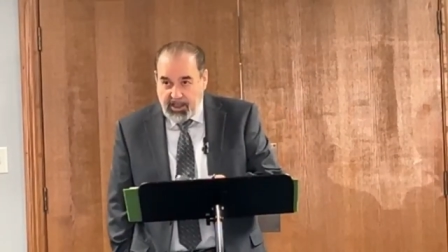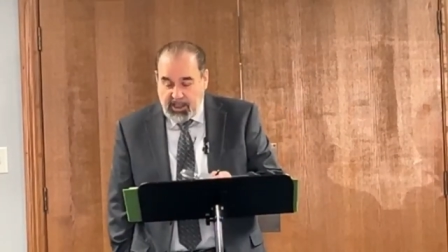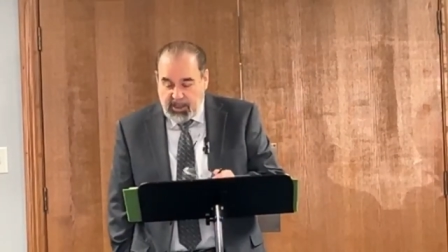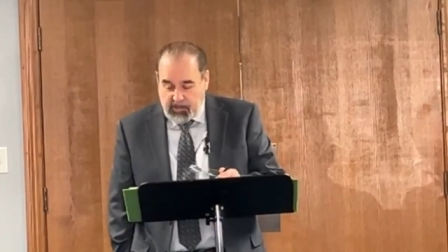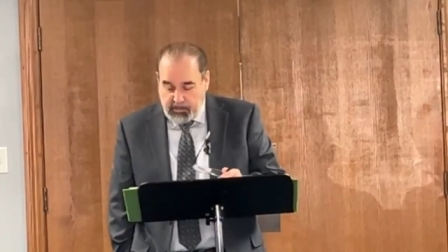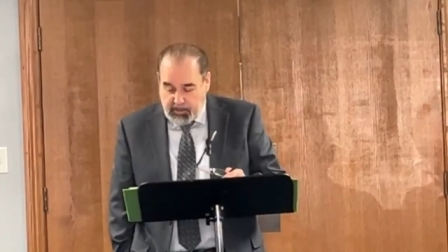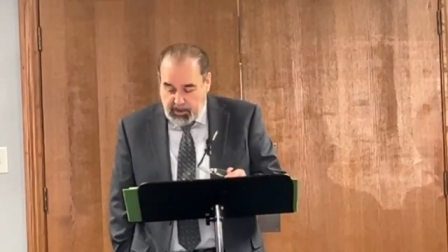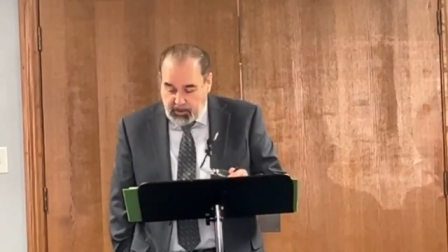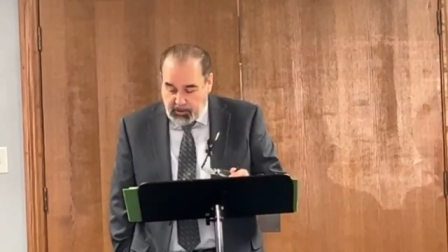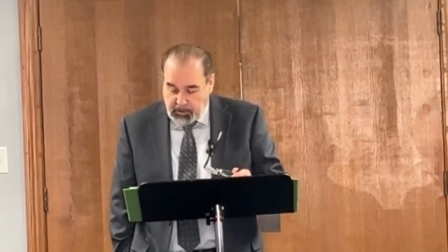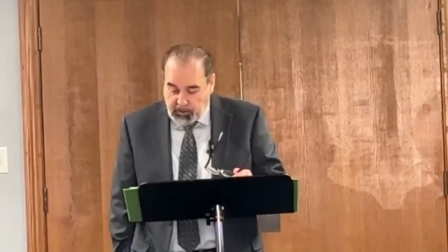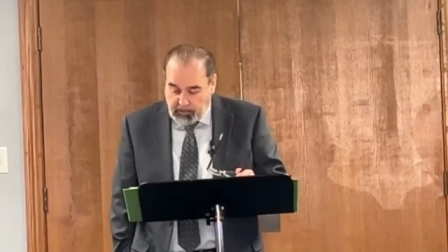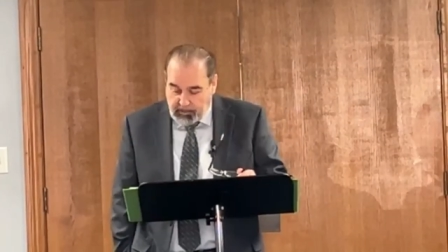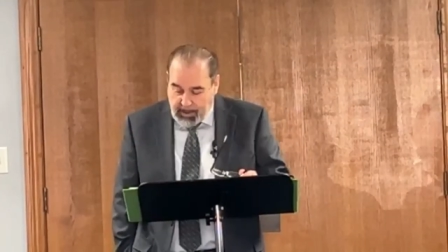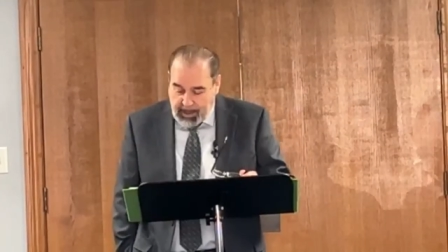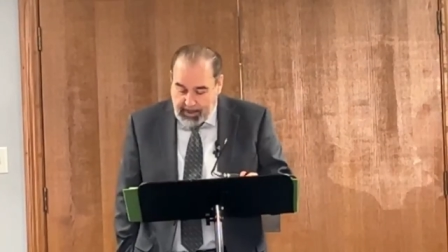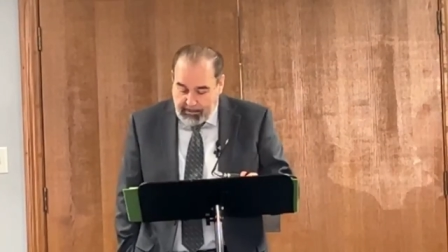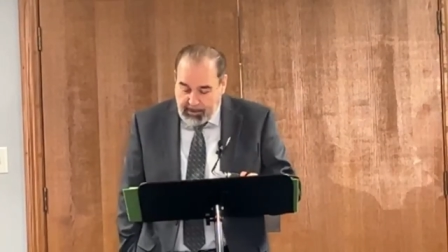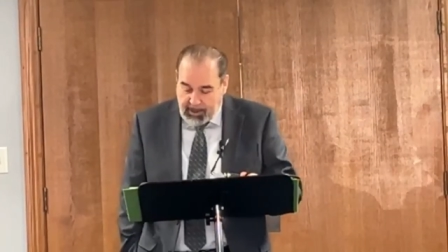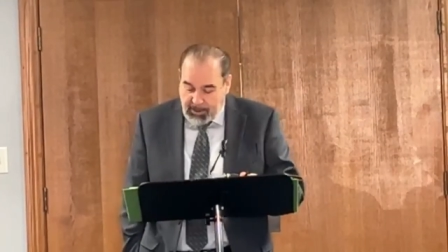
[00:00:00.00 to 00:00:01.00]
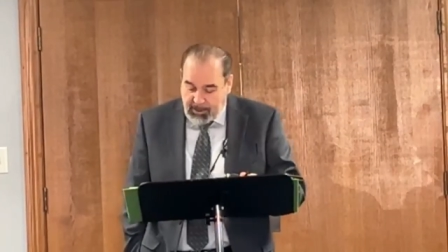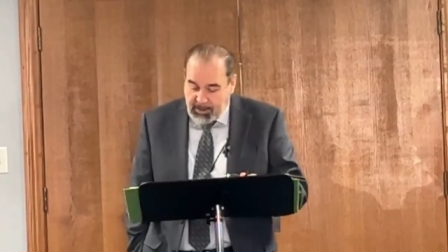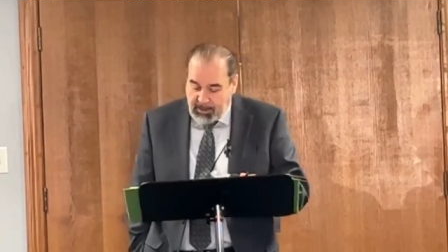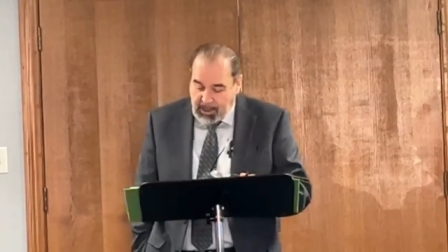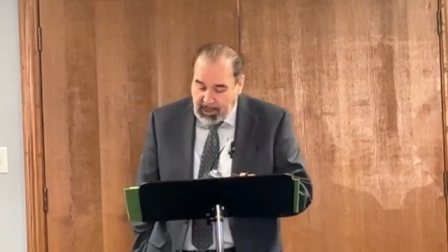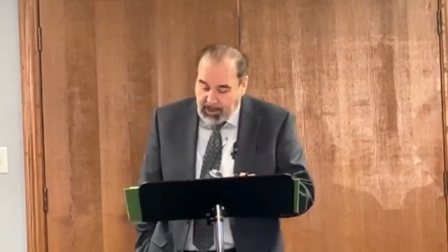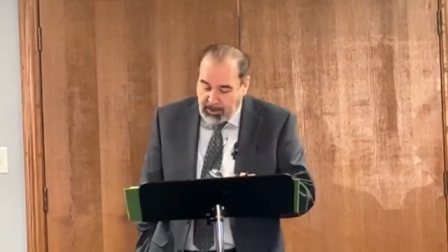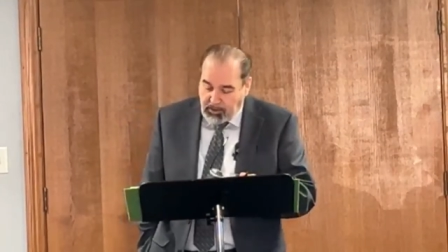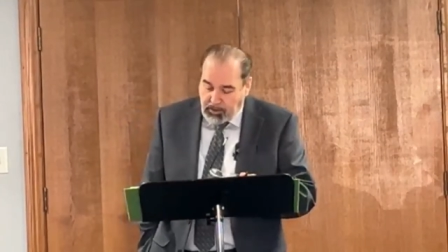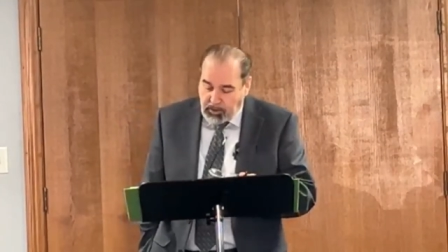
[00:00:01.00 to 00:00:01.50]
See, spiritual babies
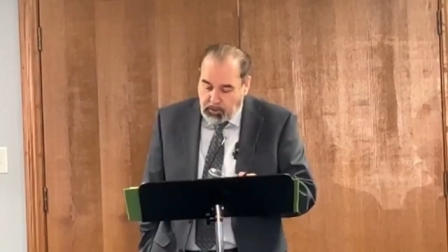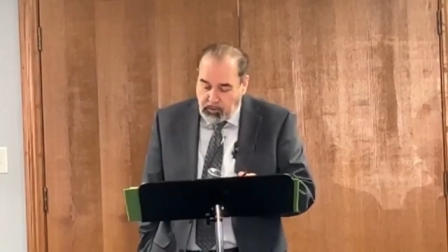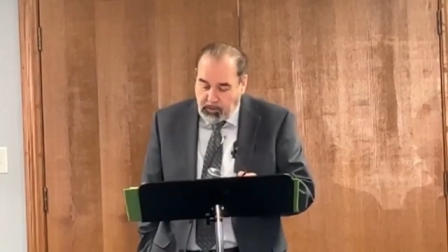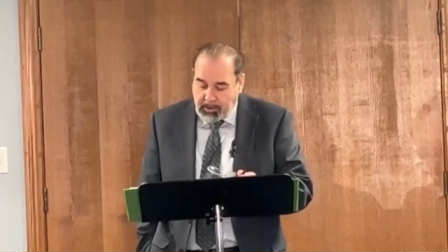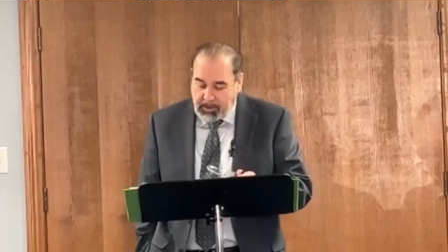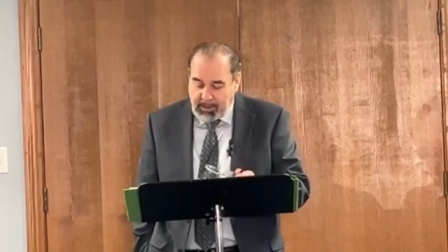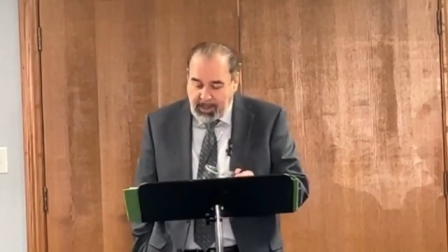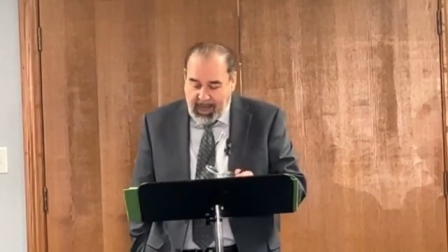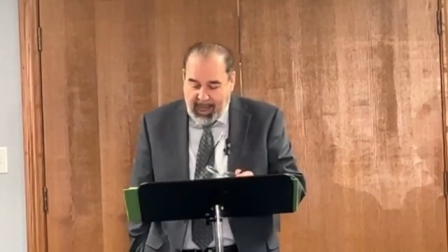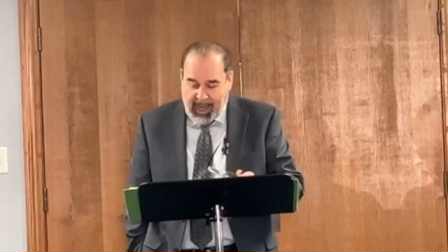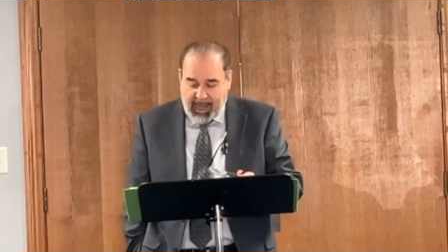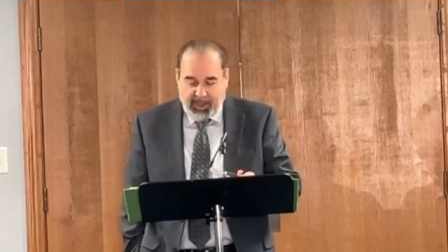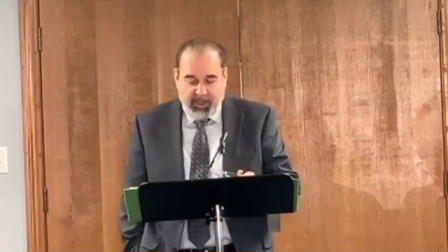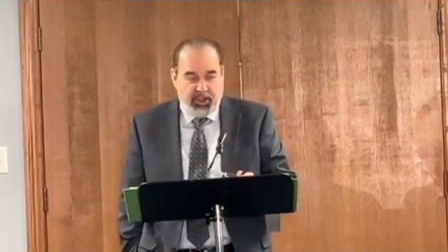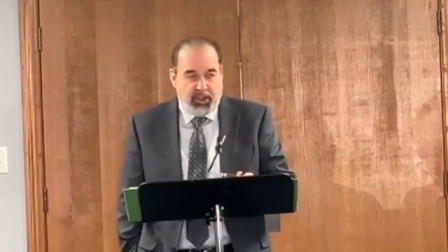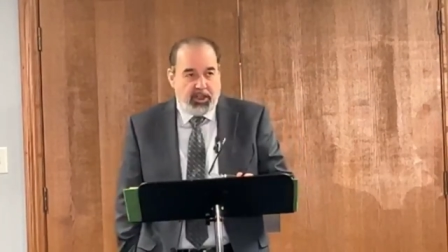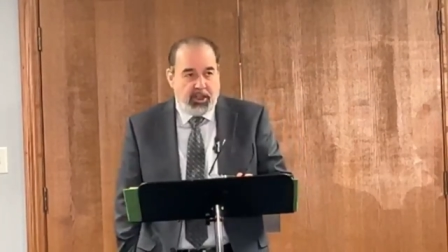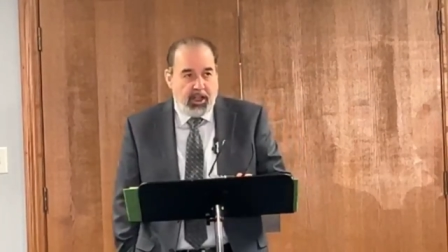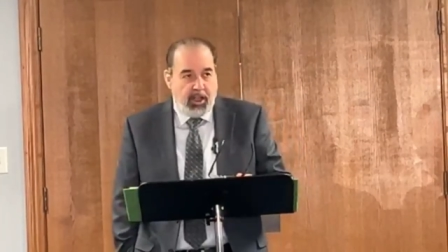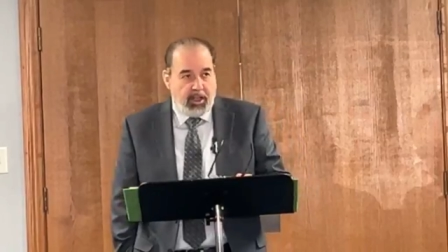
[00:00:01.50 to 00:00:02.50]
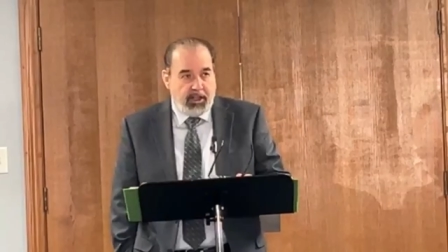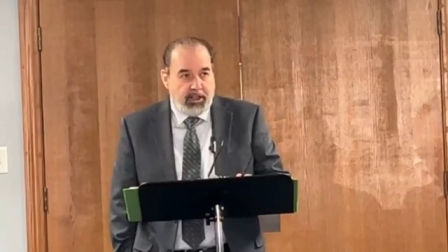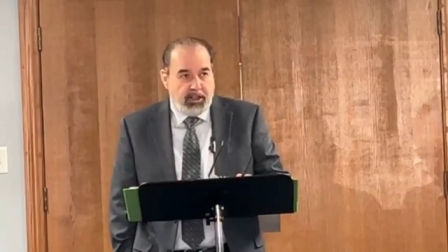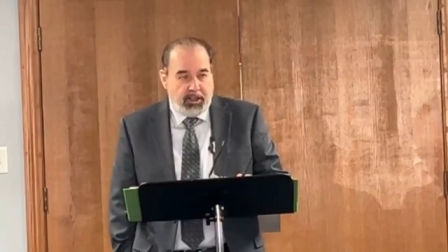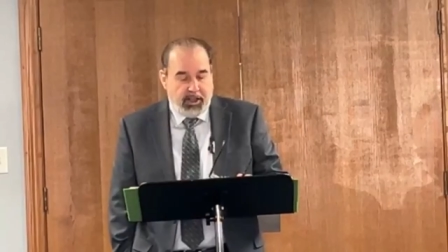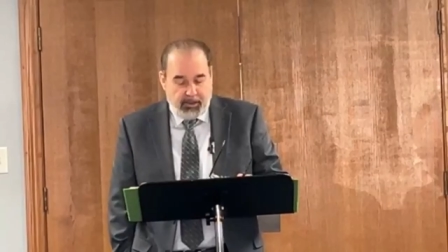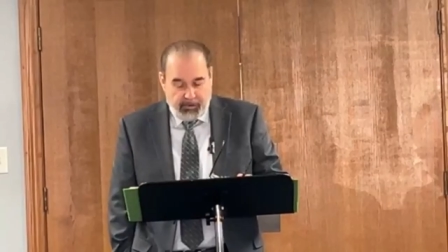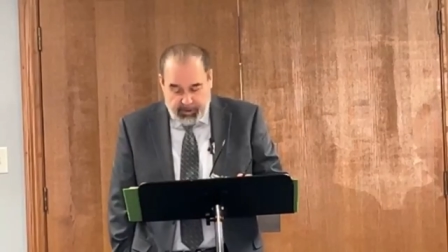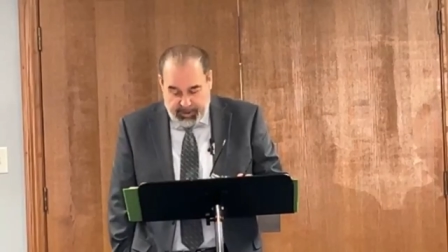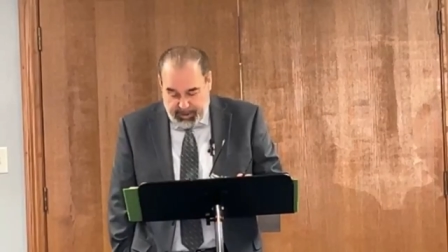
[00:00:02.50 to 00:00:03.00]
tend to attach
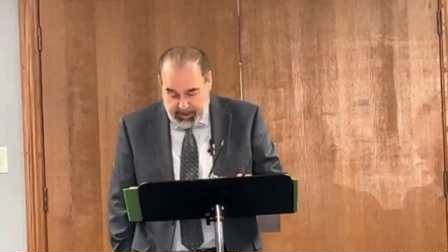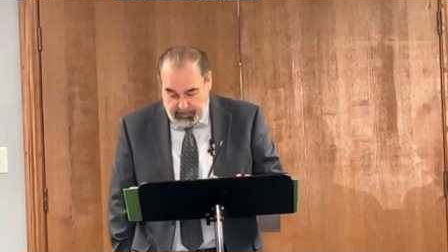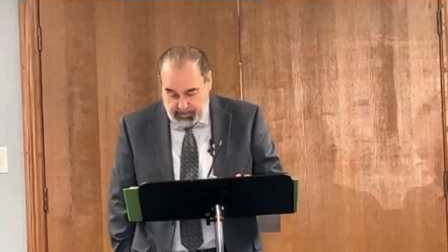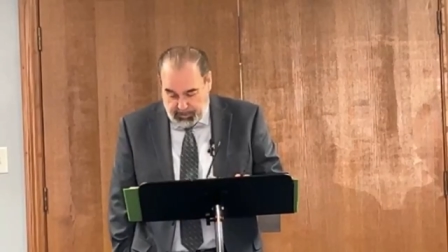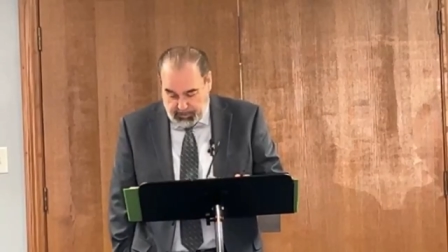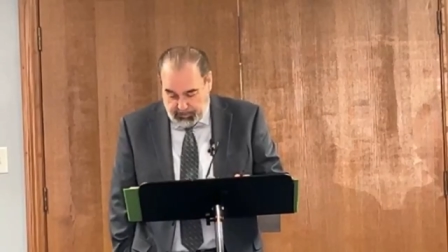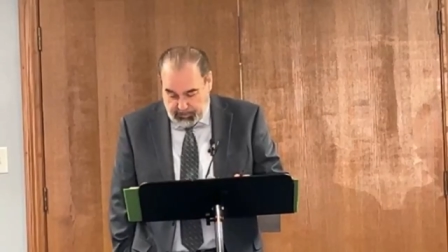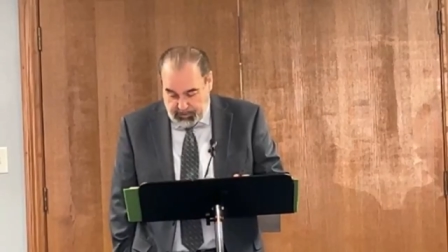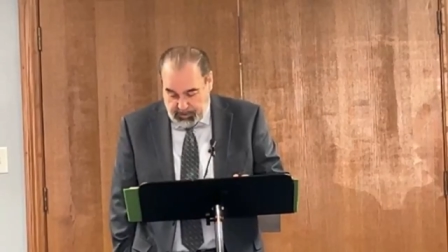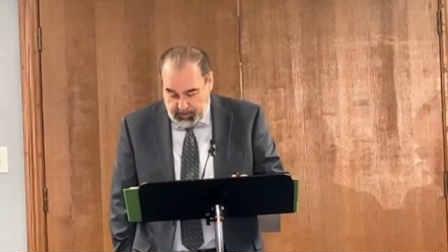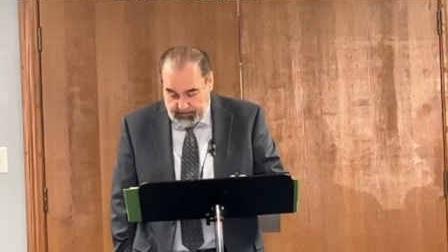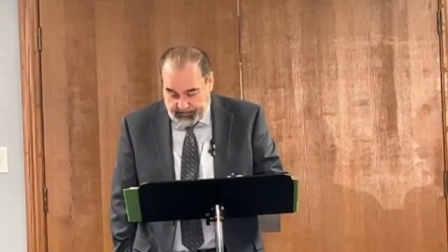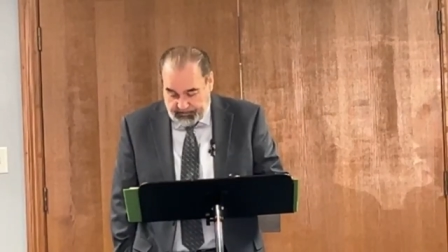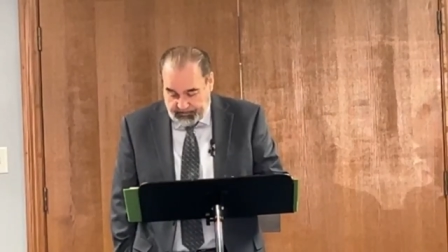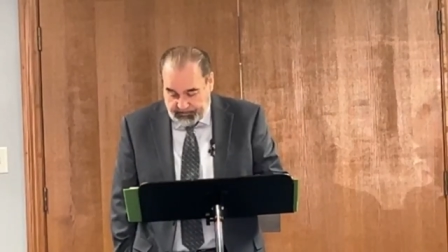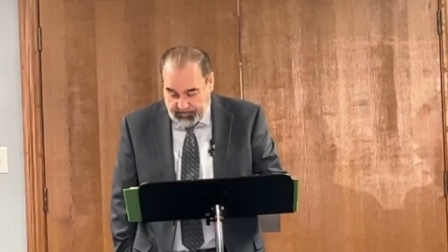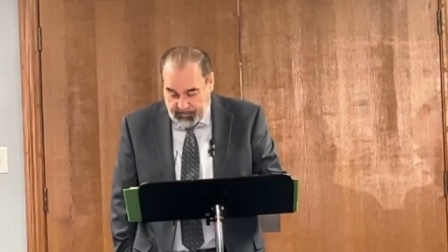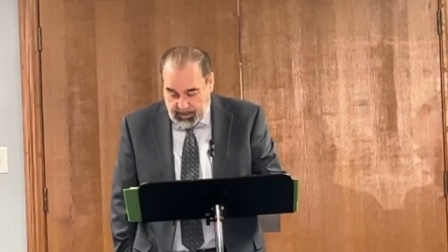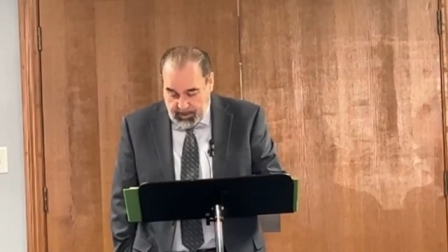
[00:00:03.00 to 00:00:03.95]
to their heroes.